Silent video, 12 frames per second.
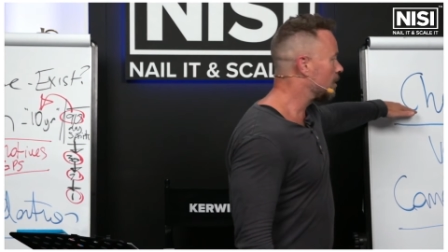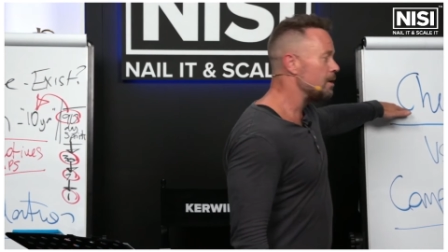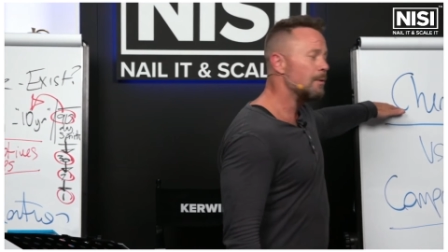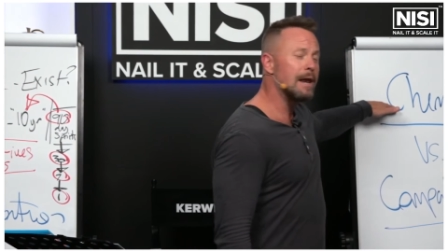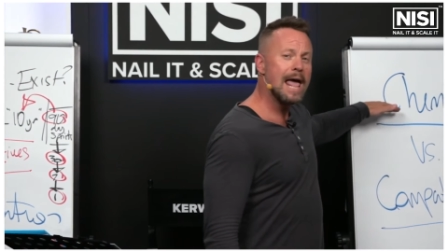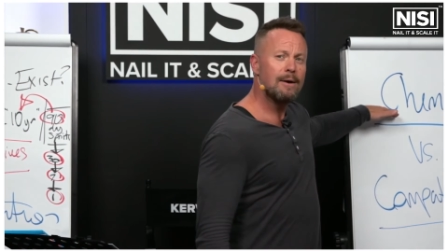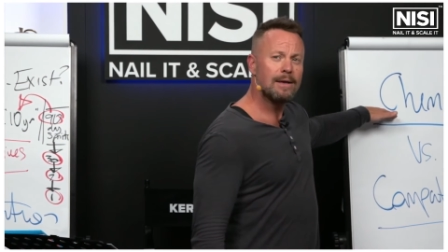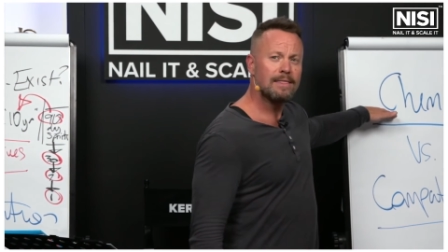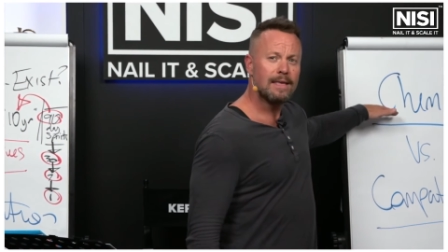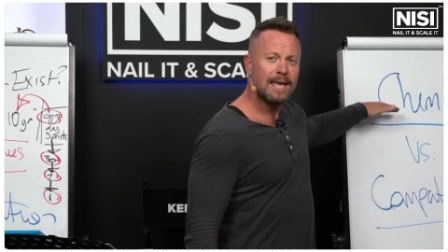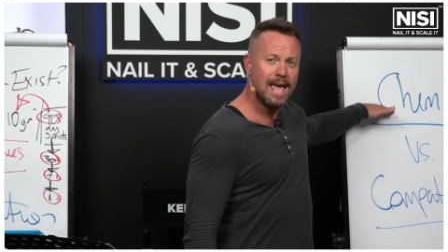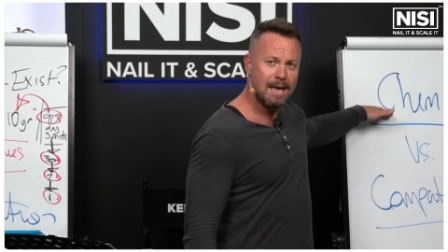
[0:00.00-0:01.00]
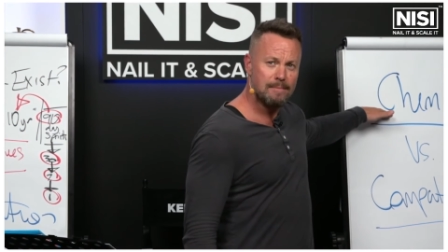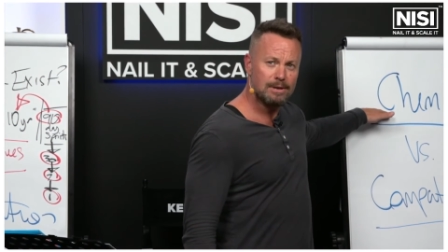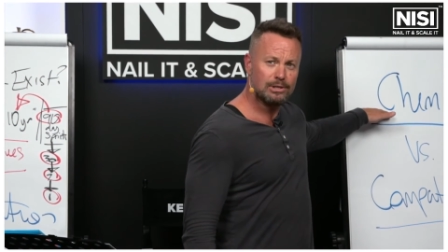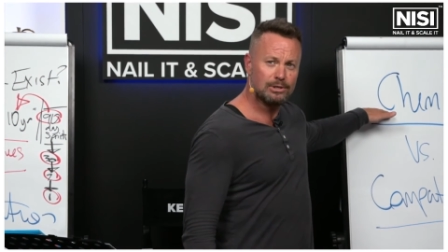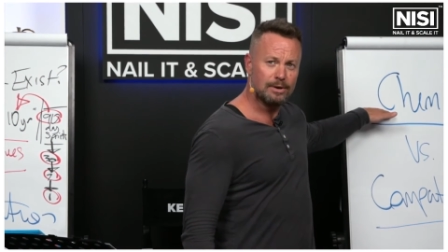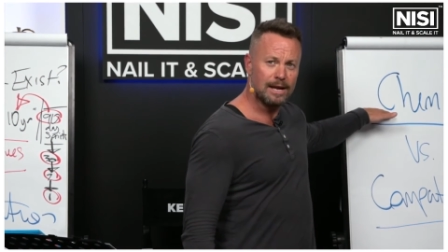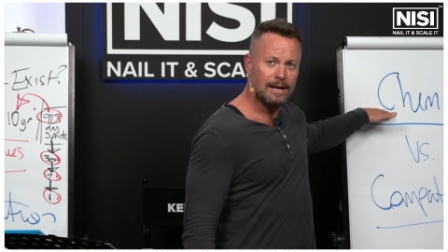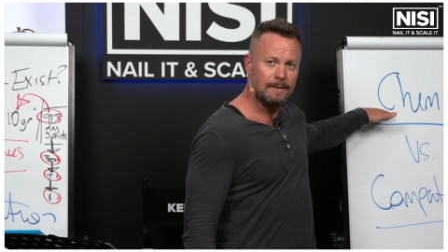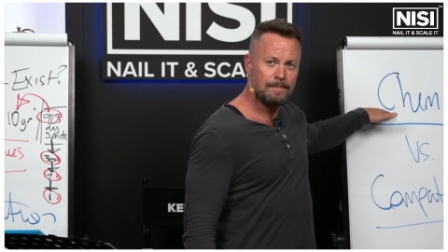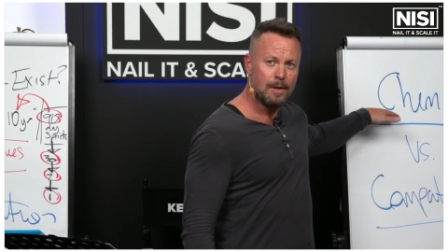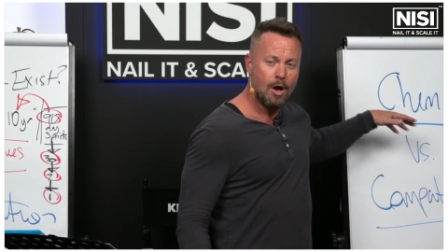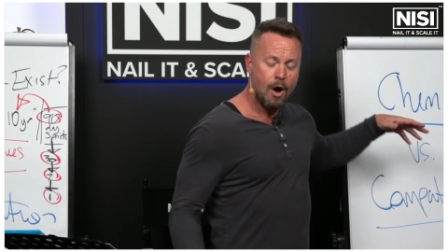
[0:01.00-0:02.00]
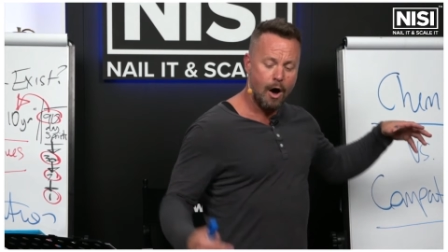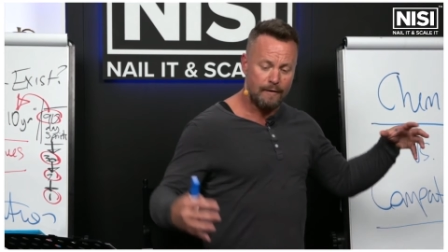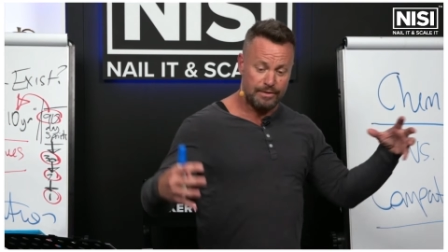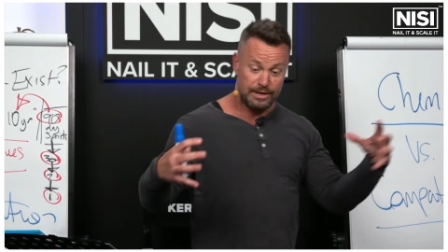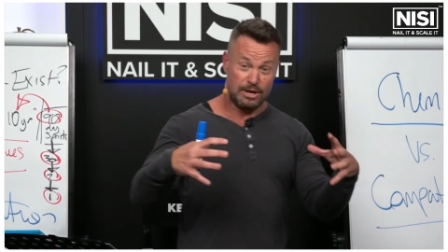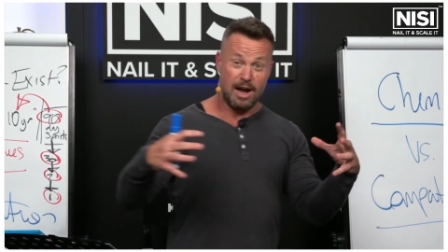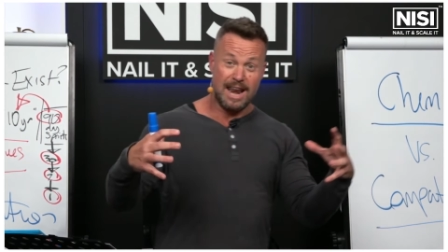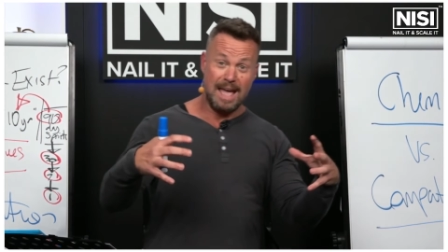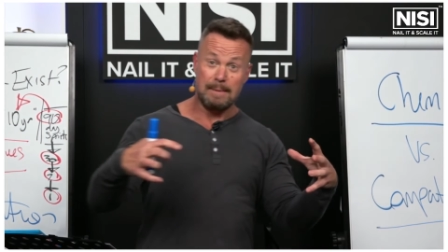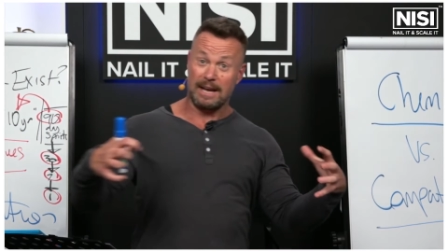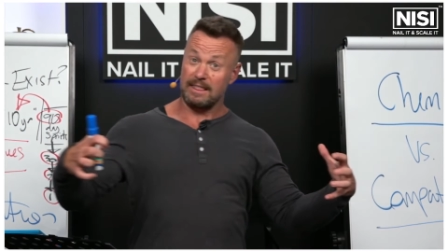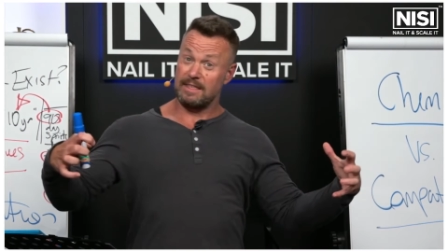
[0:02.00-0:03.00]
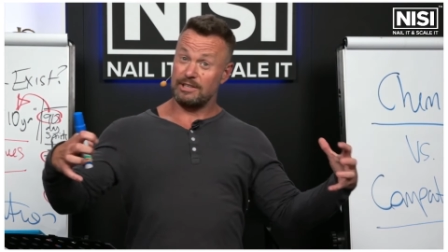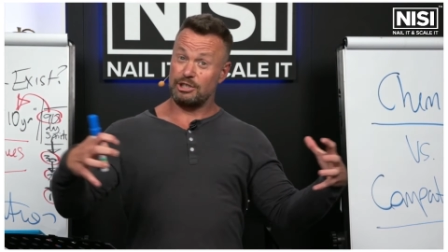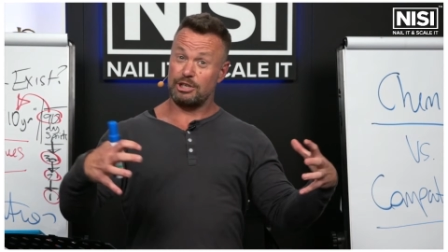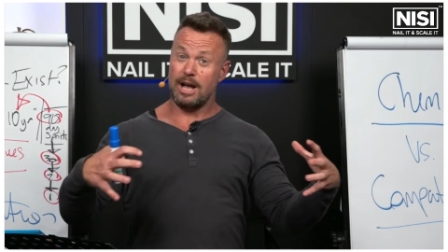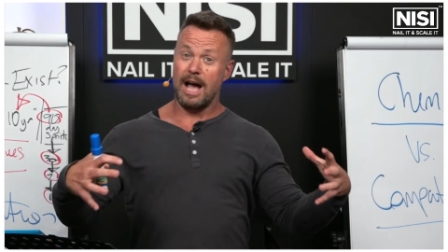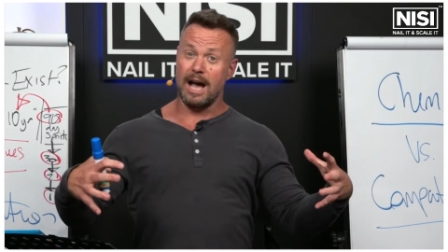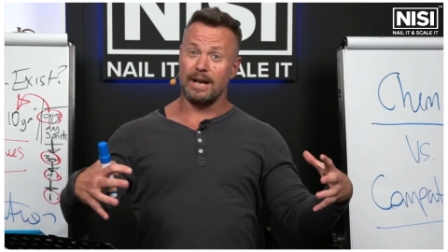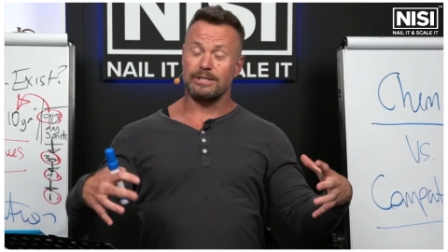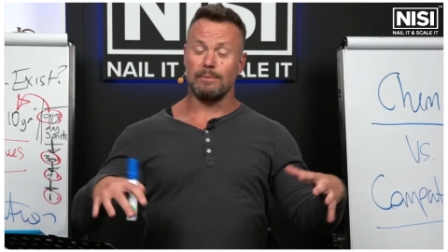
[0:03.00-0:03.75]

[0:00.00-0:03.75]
are you allowing the chemistry of the dynamic, the charge?